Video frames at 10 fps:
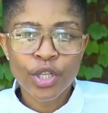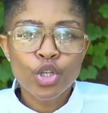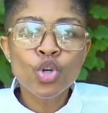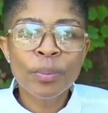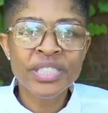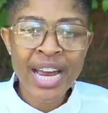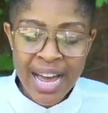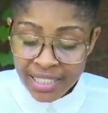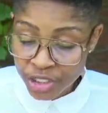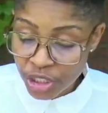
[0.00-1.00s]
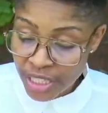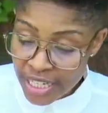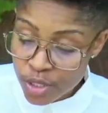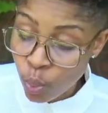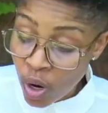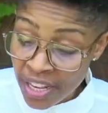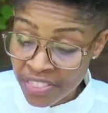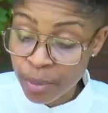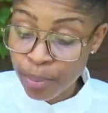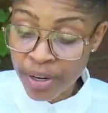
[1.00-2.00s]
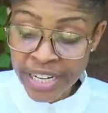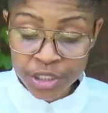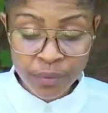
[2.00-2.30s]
Pneumatology is, one, the branch